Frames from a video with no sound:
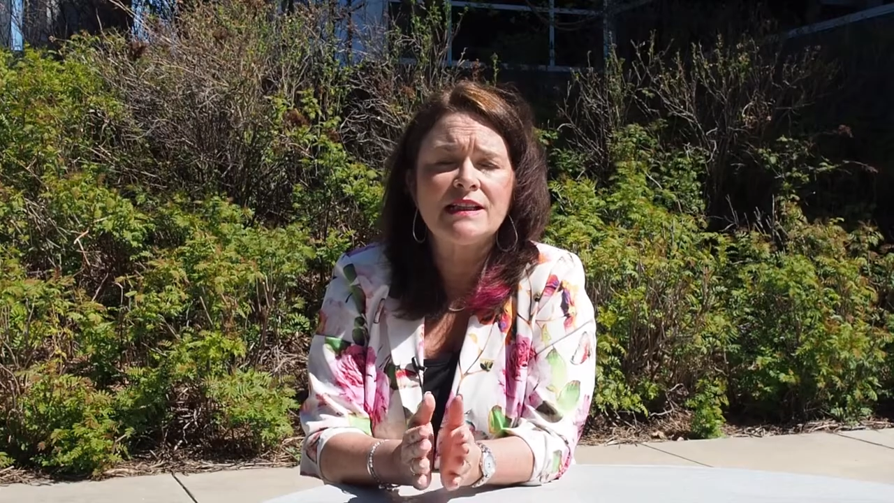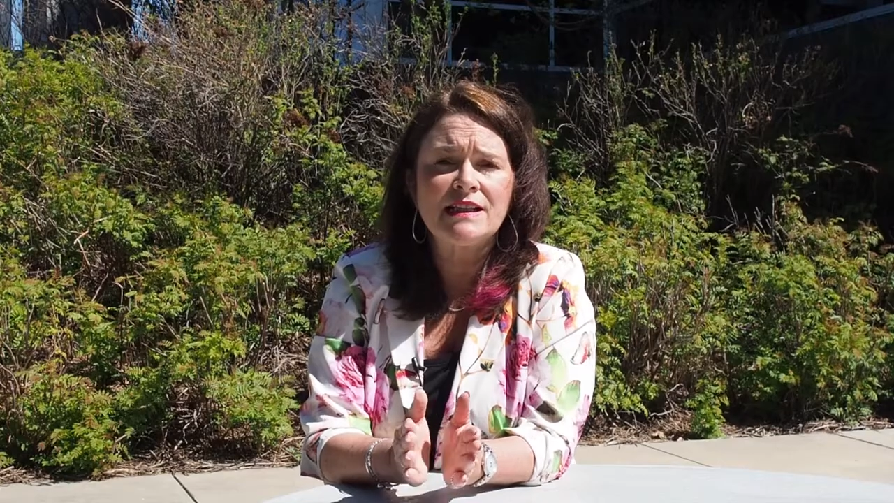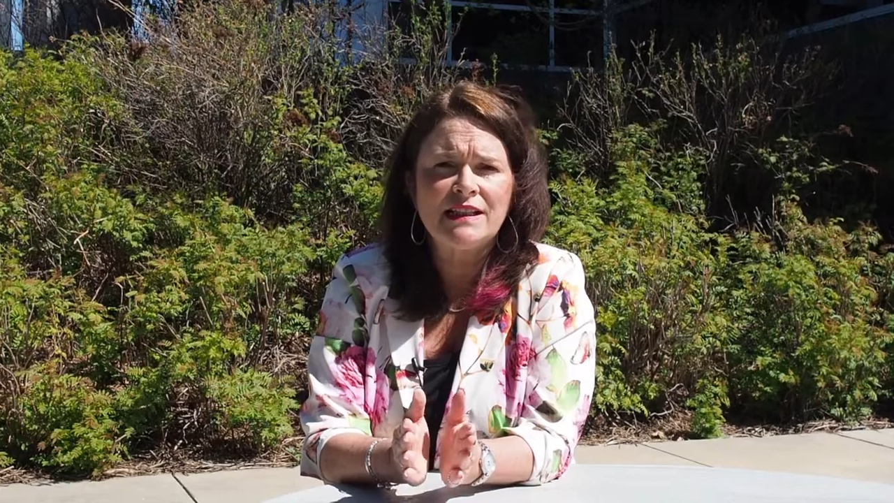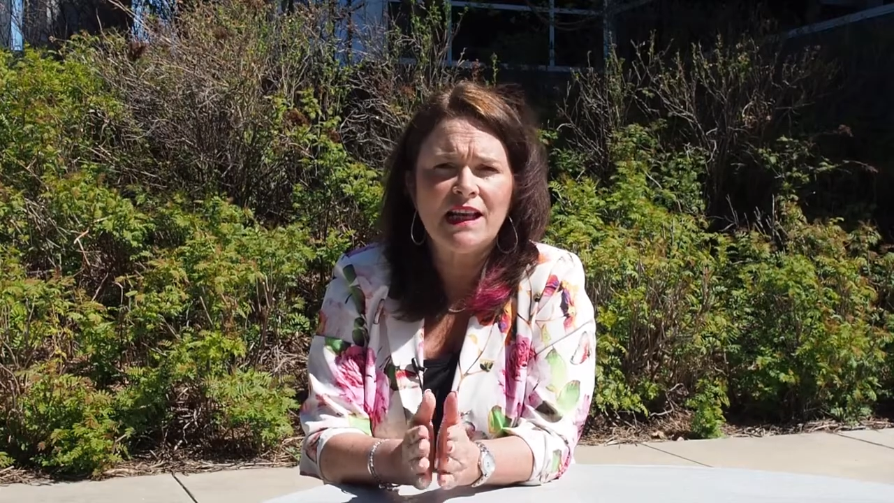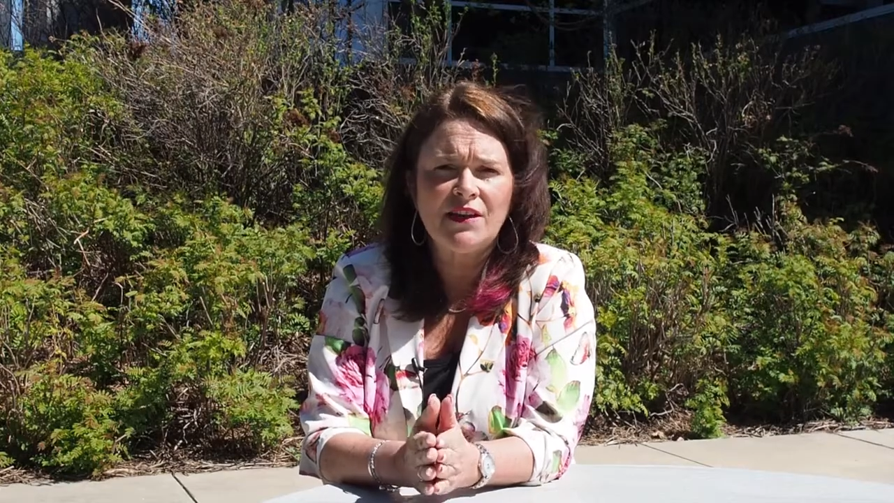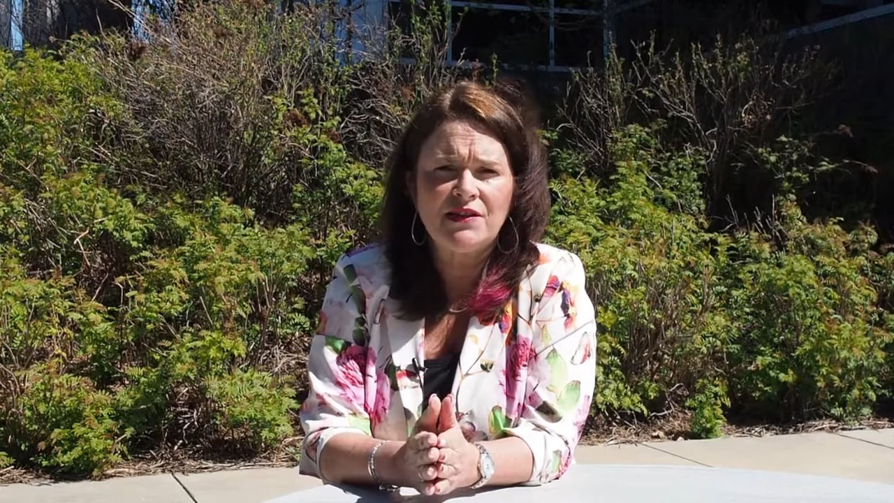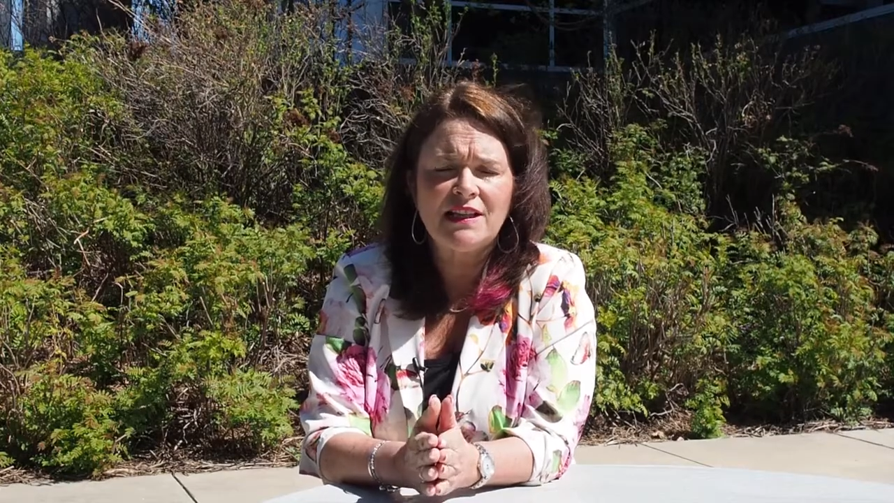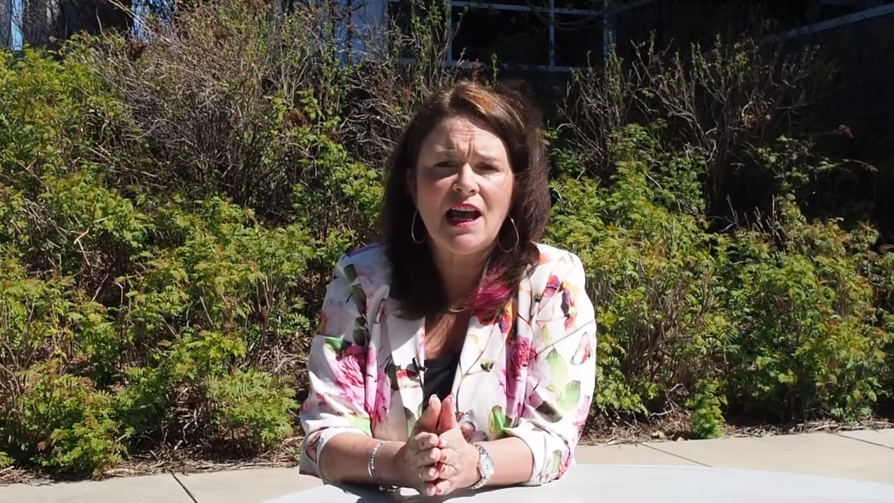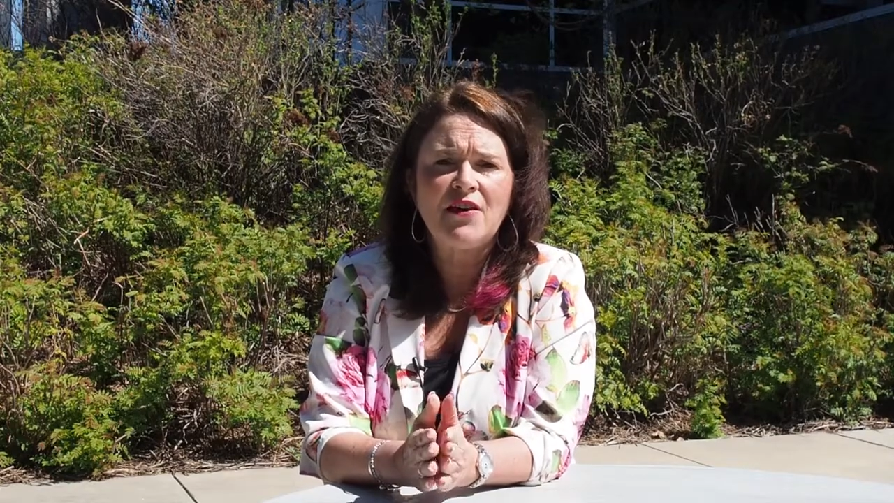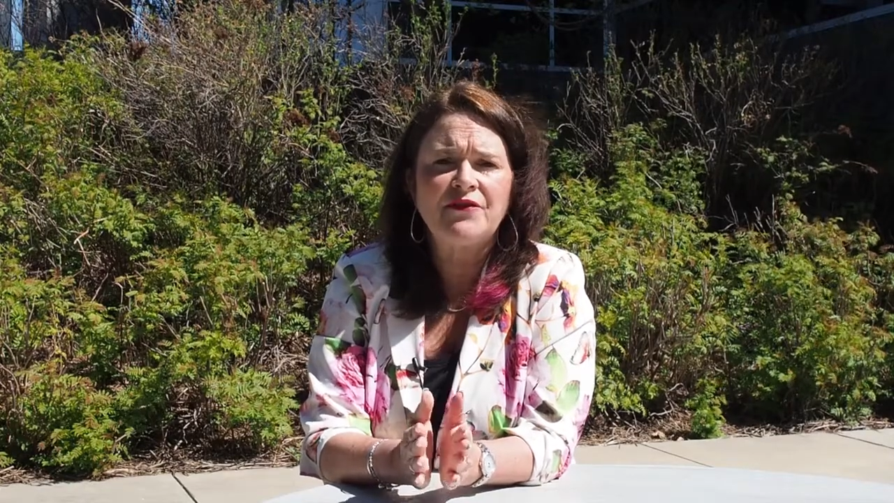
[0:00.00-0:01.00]
safe
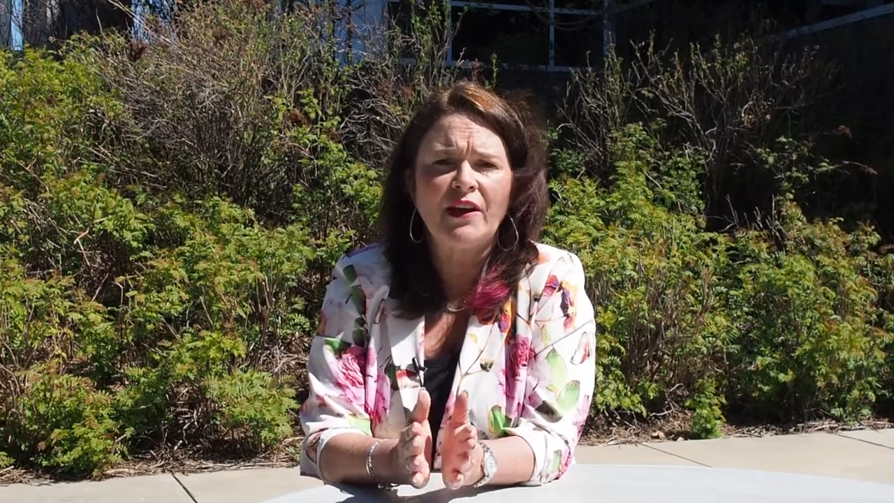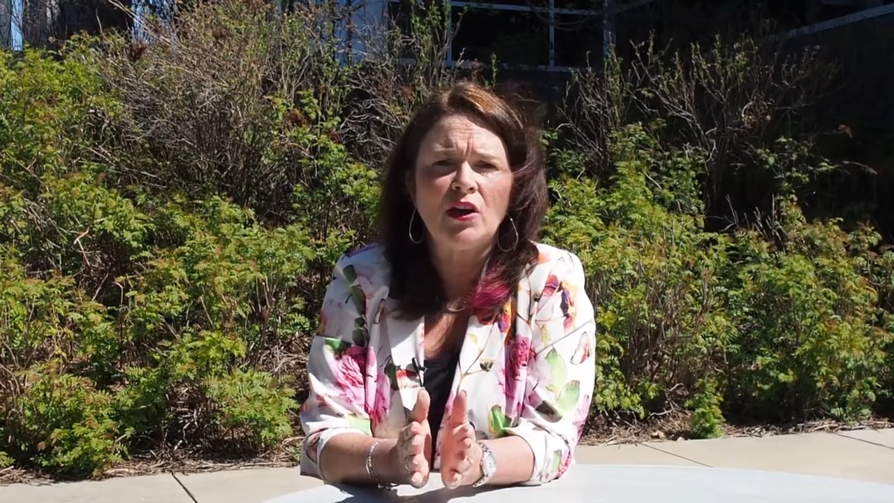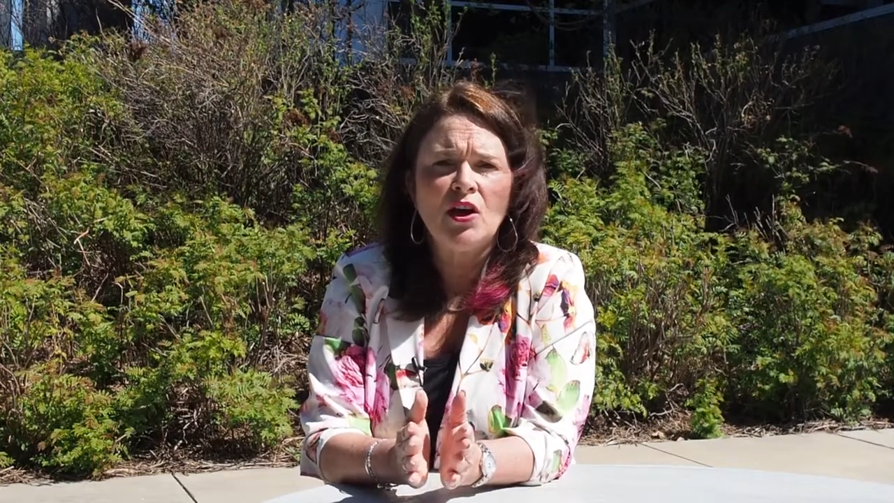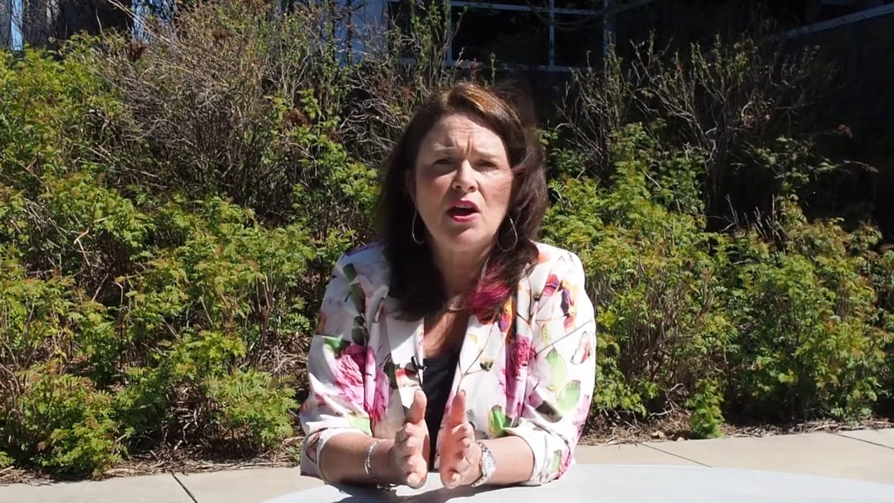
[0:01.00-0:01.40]
staffing,